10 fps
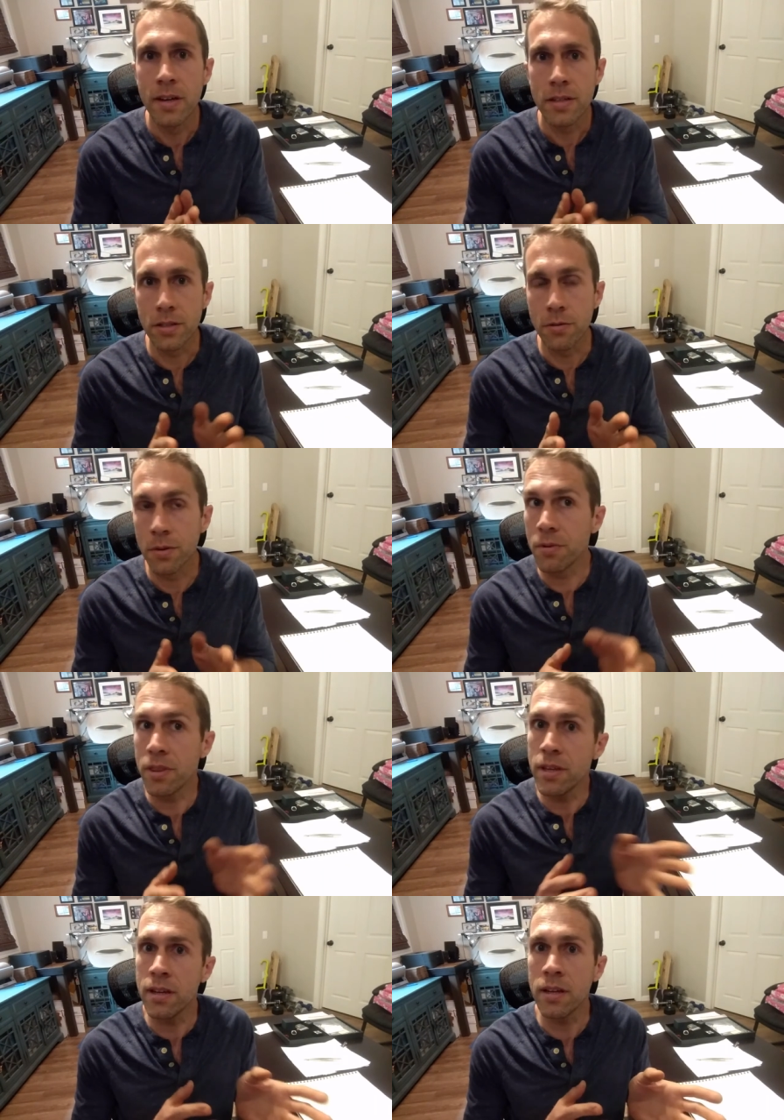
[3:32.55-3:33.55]
So one would
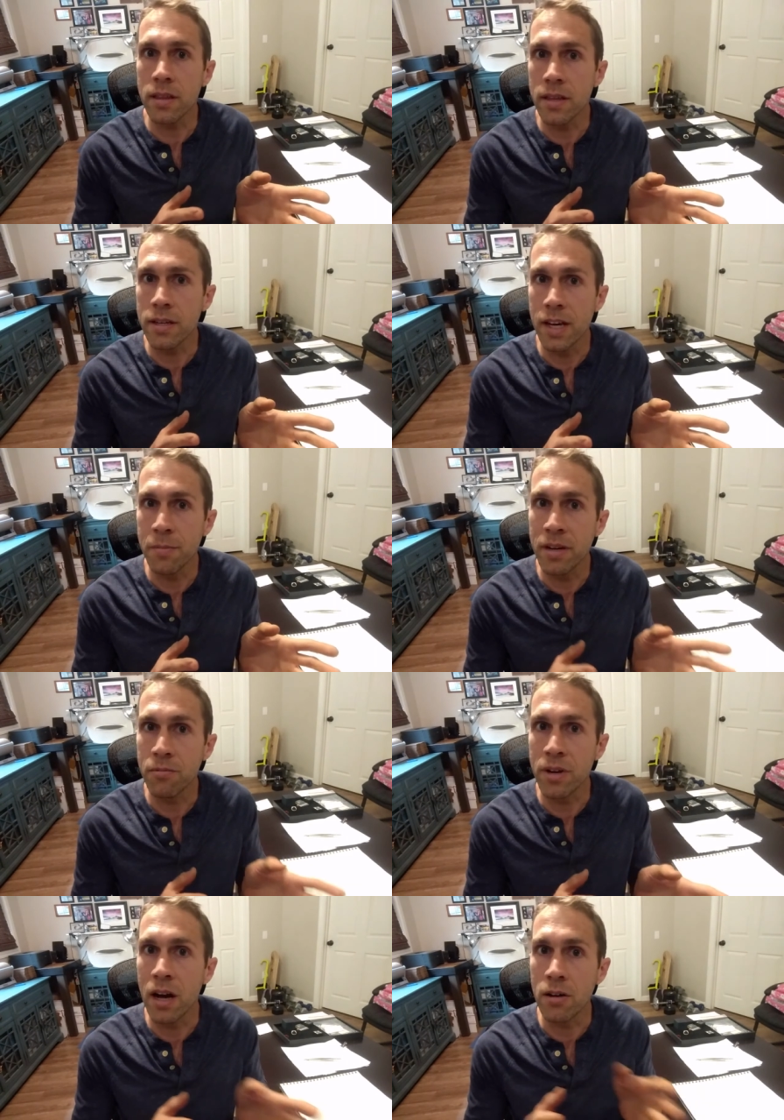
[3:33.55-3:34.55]
think that diamond
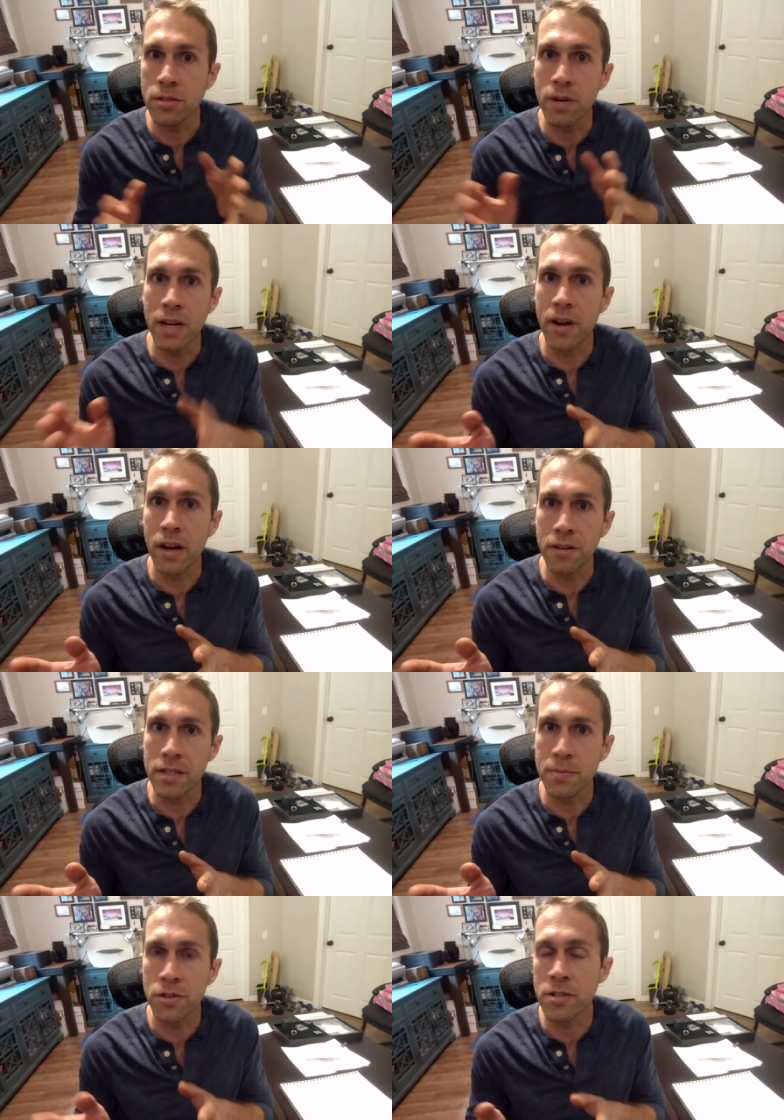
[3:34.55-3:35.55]
would also have a higher
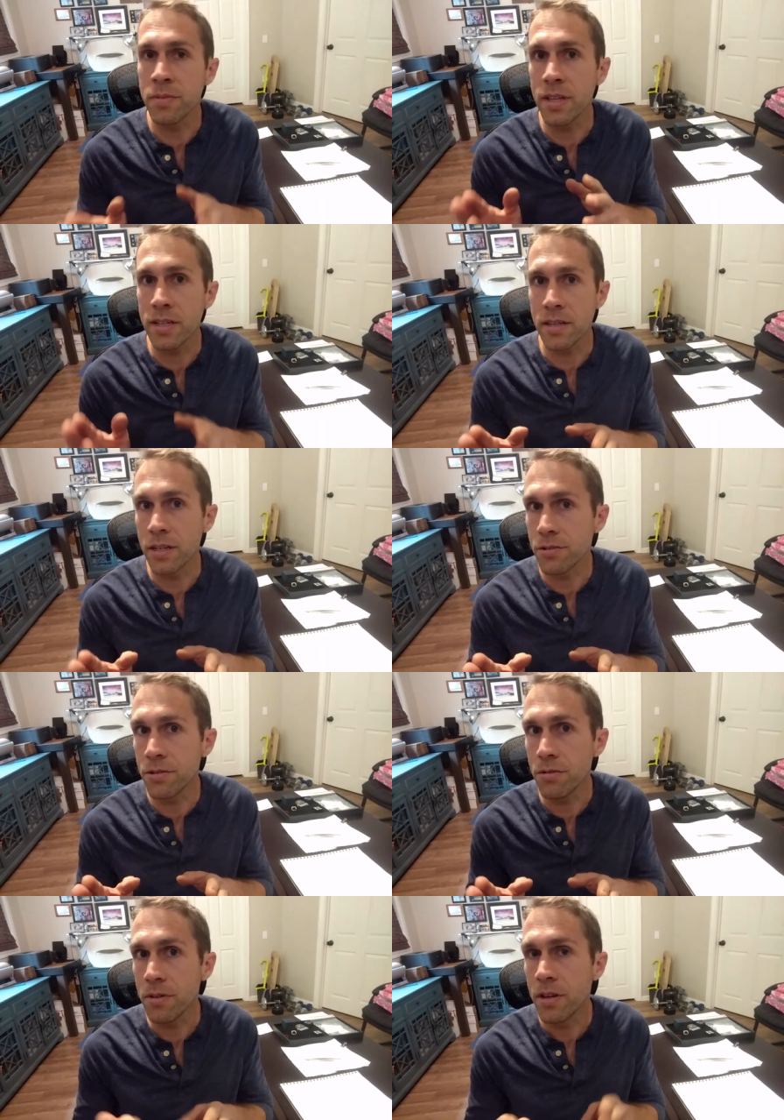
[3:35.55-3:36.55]
dispersion, but that's not
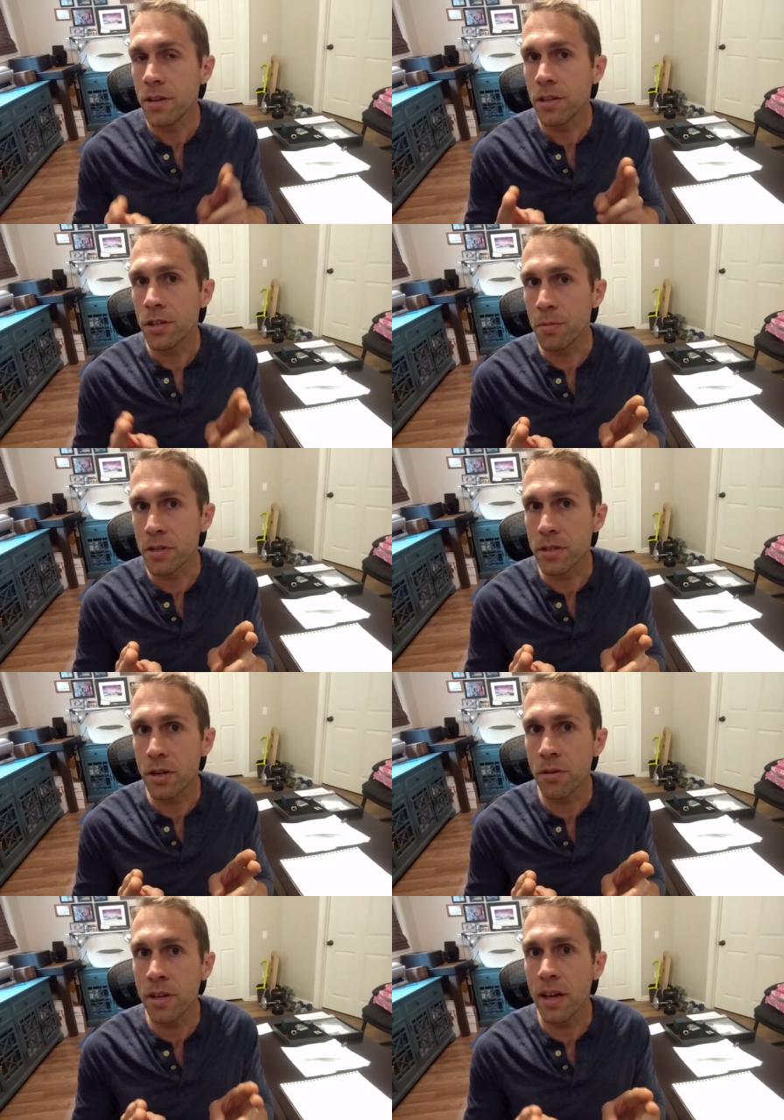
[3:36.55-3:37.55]
true. Cubic
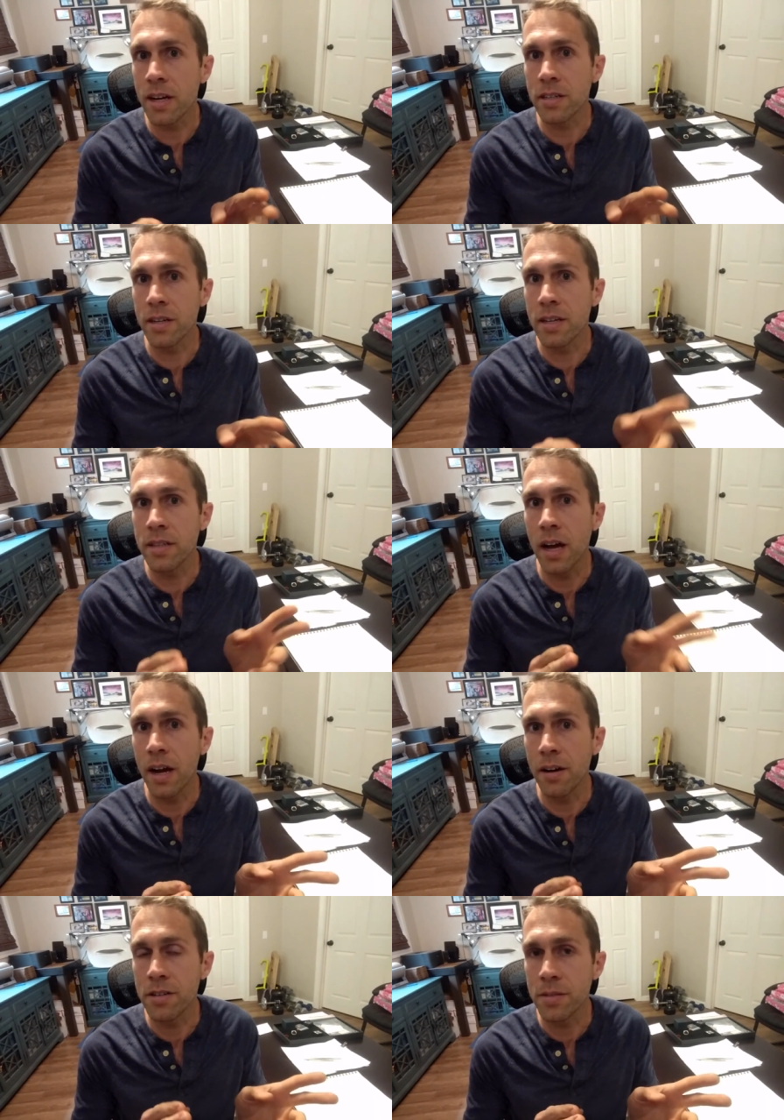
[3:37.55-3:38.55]
zirconia actually has a
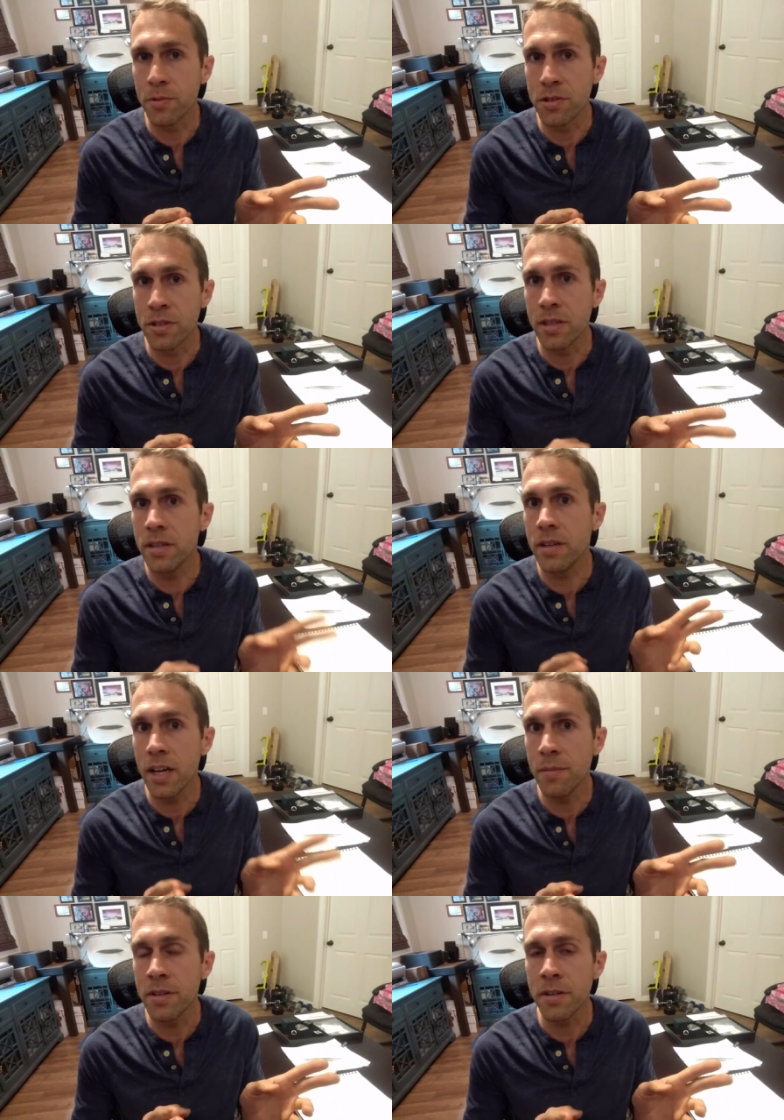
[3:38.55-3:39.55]
higher dispersion than
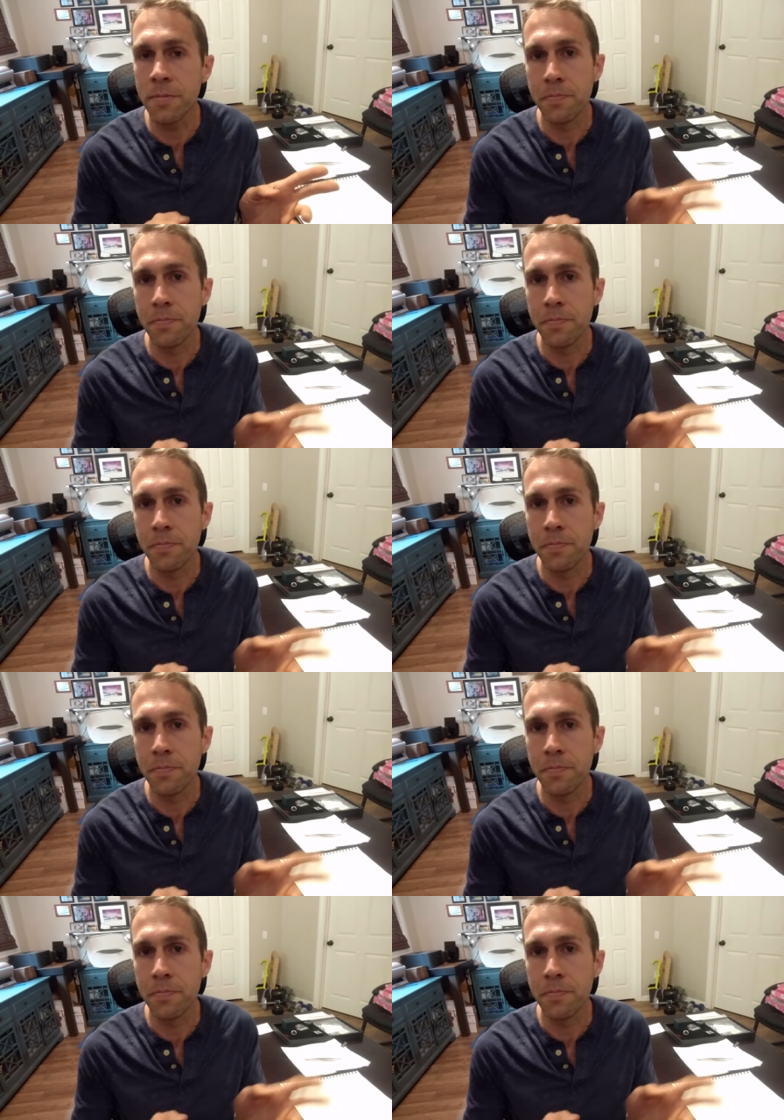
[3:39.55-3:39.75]
diamond.